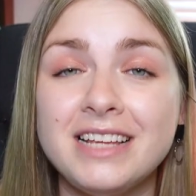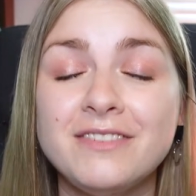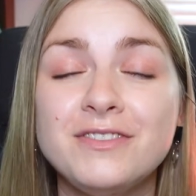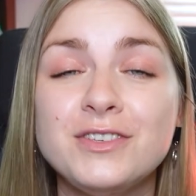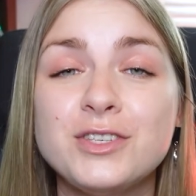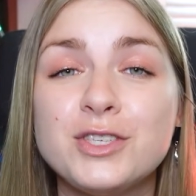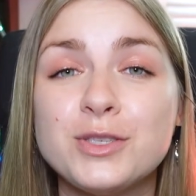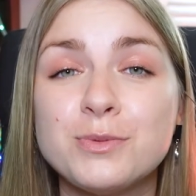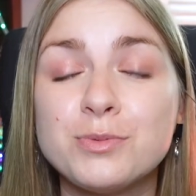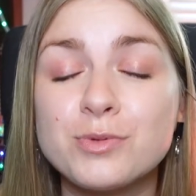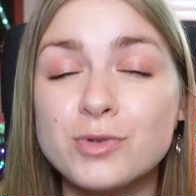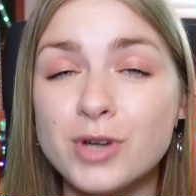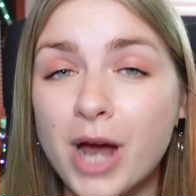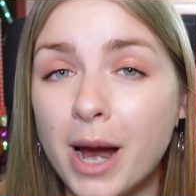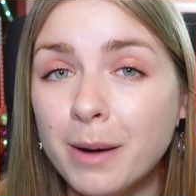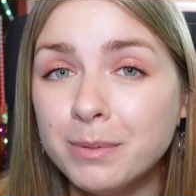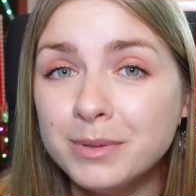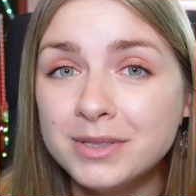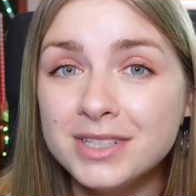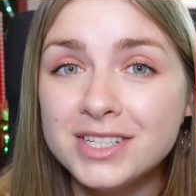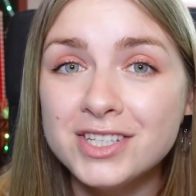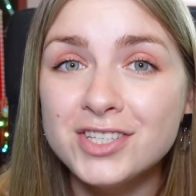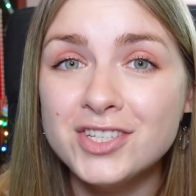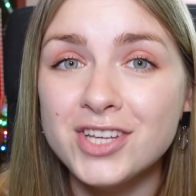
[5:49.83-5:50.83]
if you subscribe
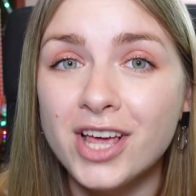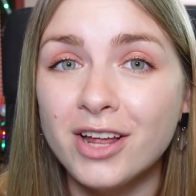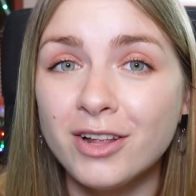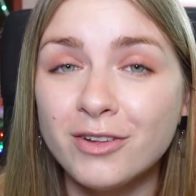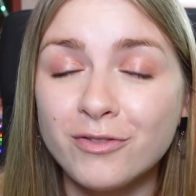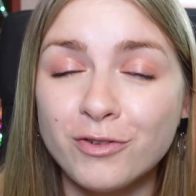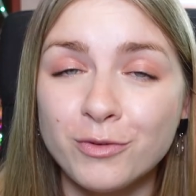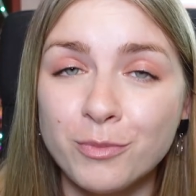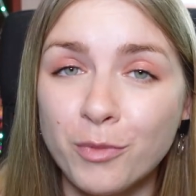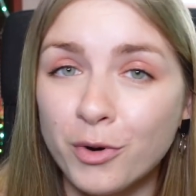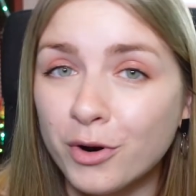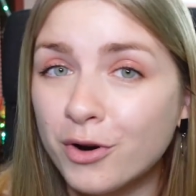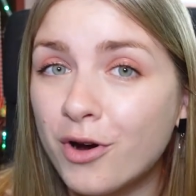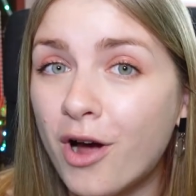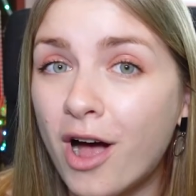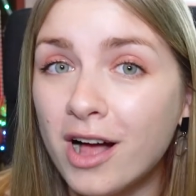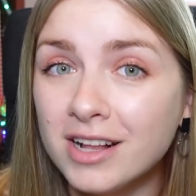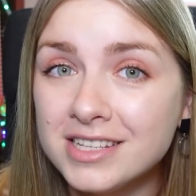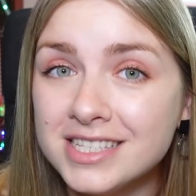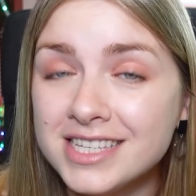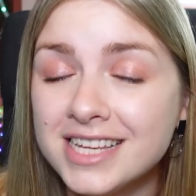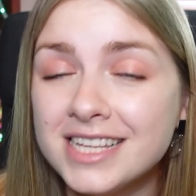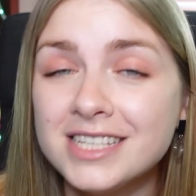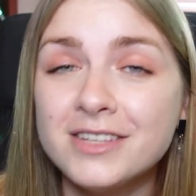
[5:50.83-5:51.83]
to this channel for more
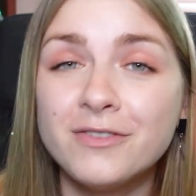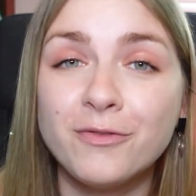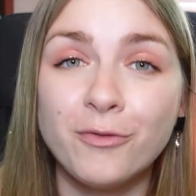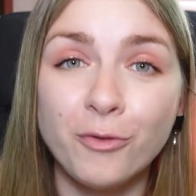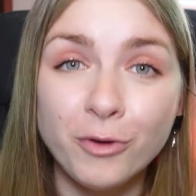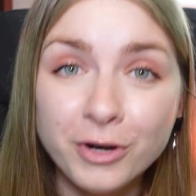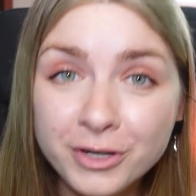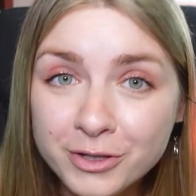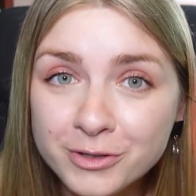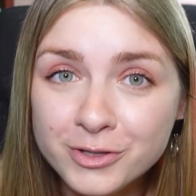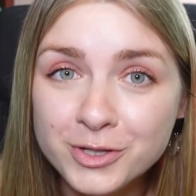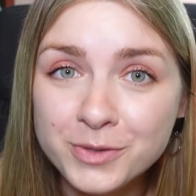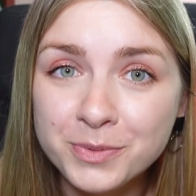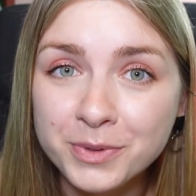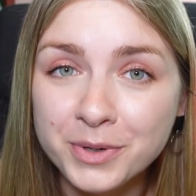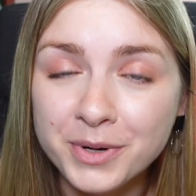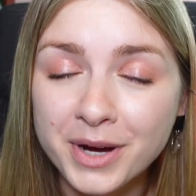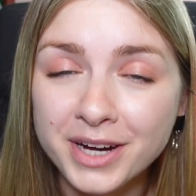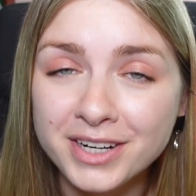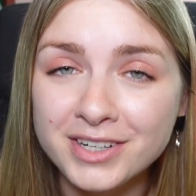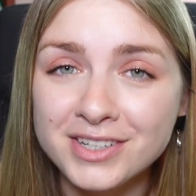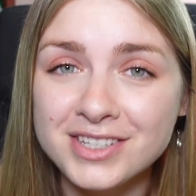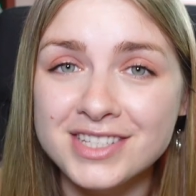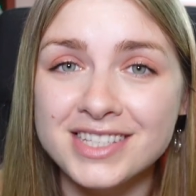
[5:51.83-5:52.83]
content for YouTube
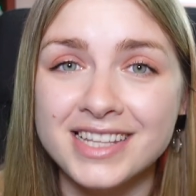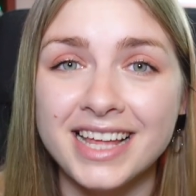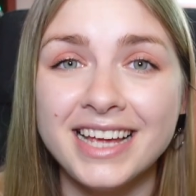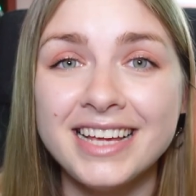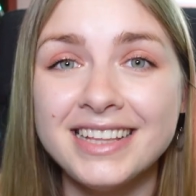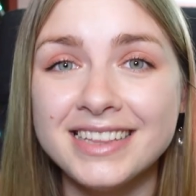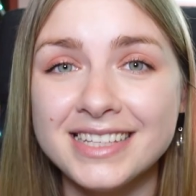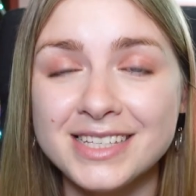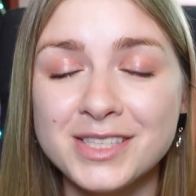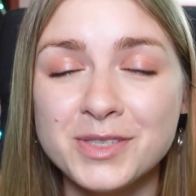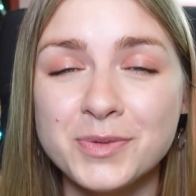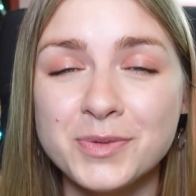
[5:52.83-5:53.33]
creators like this